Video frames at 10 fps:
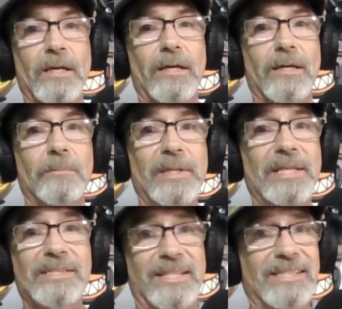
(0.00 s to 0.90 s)
but
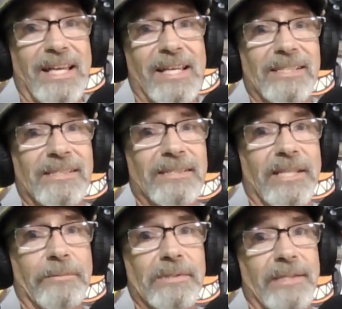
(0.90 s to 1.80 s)
he said he's had it since
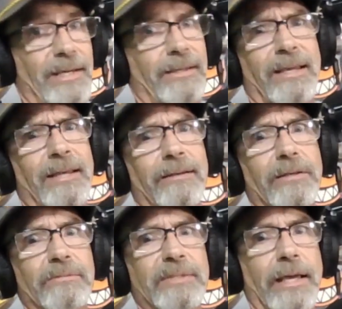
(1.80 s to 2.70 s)
he was
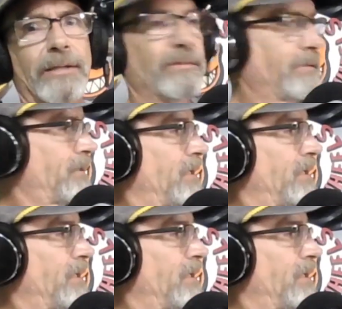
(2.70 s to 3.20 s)
10.